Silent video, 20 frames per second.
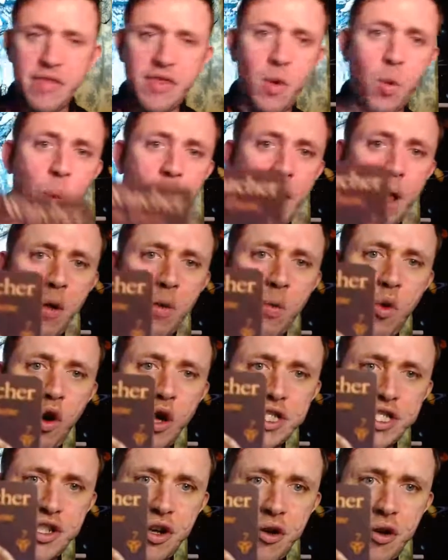The Well
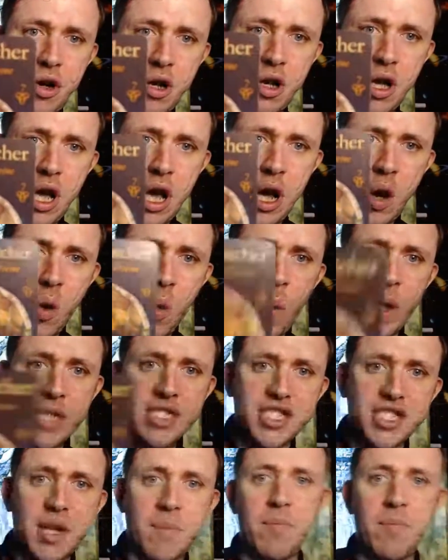Watcher.
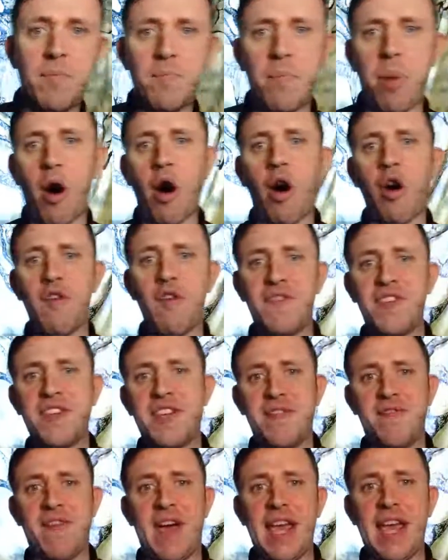Wisdom, power of the
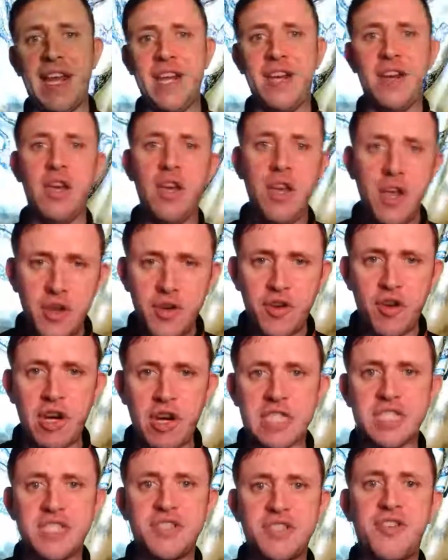divine.
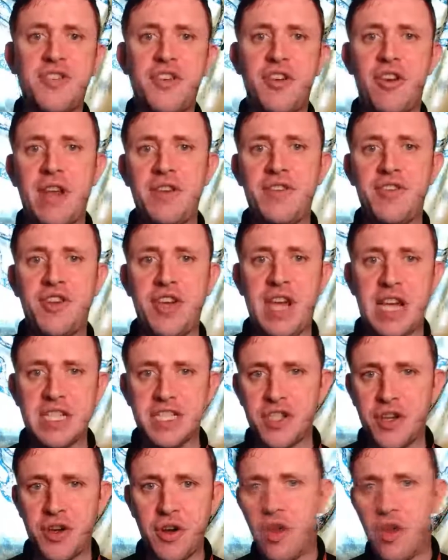You're listening to your
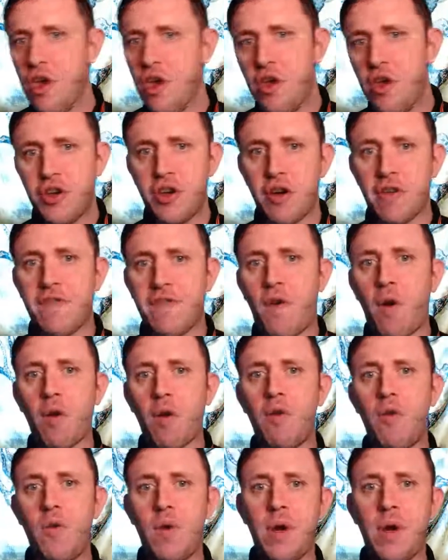intuition. You're
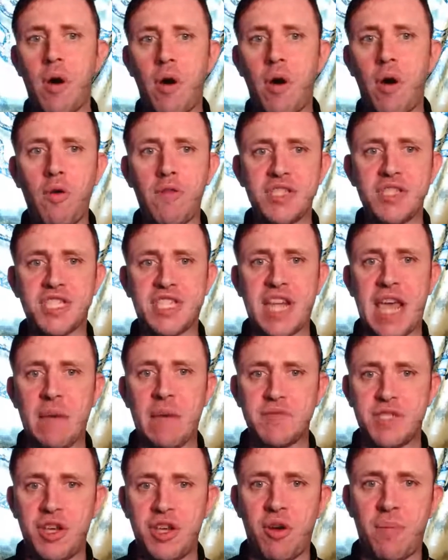following all the
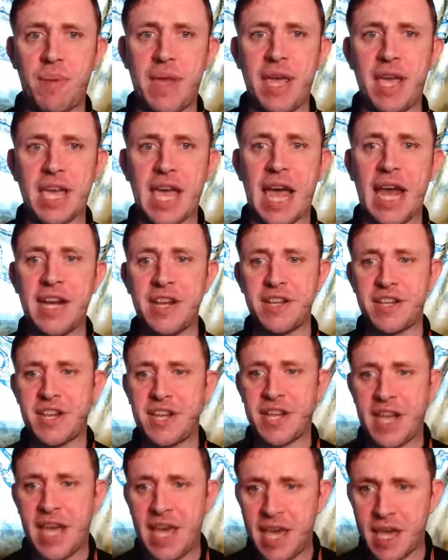steps that you're being guided
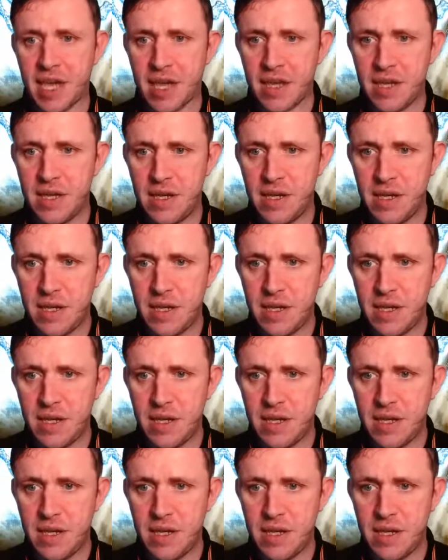to take.